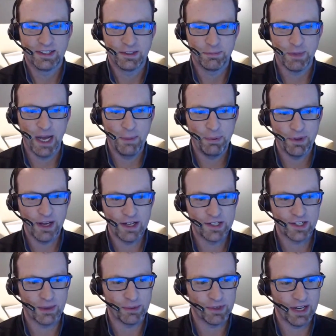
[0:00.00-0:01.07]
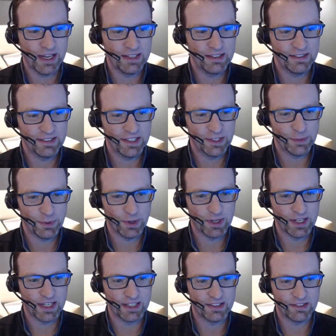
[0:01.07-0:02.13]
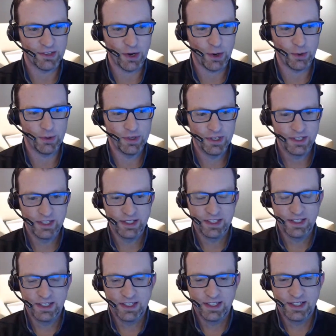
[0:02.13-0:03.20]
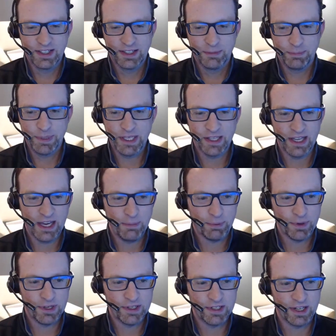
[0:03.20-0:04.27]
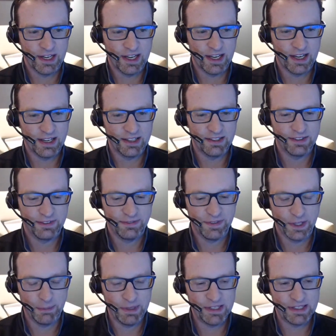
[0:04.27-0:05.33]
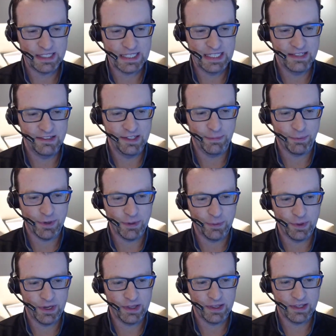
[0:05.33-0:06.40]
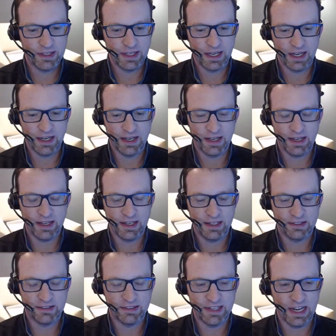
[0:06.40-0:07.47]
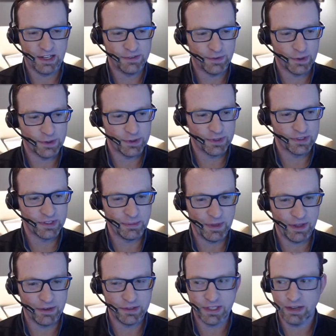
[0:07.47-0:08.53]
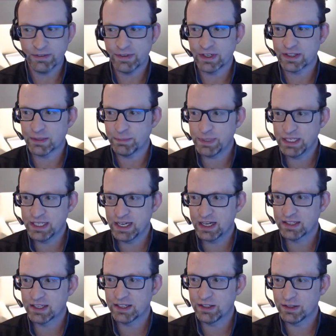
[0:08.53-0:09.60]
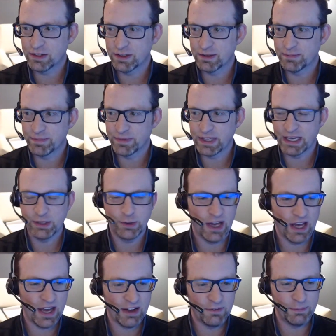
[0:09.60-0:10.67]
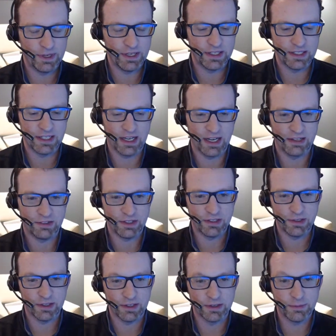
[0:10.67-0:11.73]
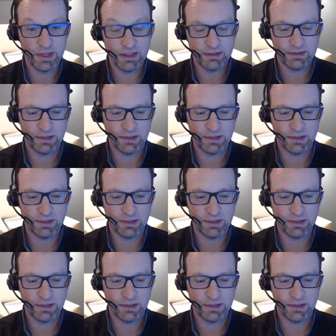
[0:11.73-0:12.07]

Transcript: It's my pleasure. I'm glad to see it's working. So PLA print filament's easy to print with. It's not as versatile as some of the other stuff like the P-tag that you have, but it's good to learn with.